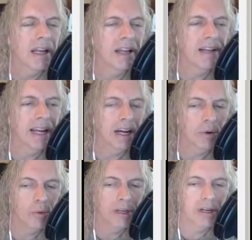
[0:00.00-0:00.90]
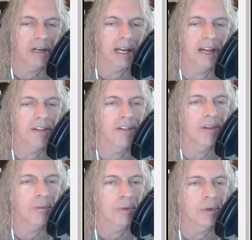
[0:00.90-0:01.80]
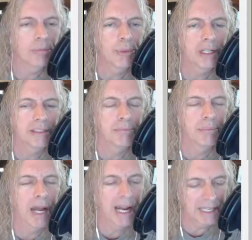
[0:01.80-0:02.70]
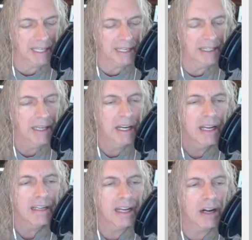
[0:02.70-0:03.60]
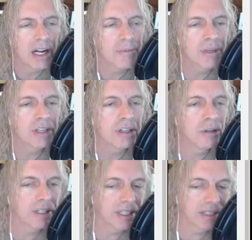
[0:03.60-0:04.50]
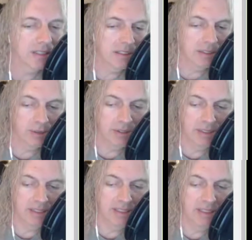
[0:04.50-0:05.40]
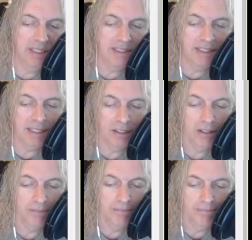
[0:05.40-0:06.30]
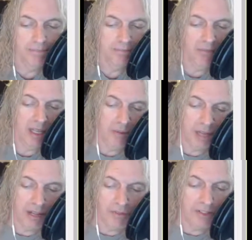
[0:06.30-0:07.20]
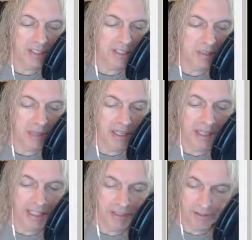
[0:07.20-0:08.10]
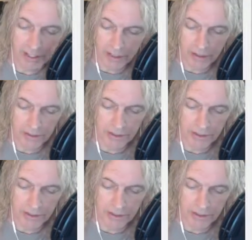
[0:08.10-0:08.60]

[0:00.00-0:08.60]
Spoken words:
And now we are at the WordPress backend. Now I'm going to go into detail about this in my next video.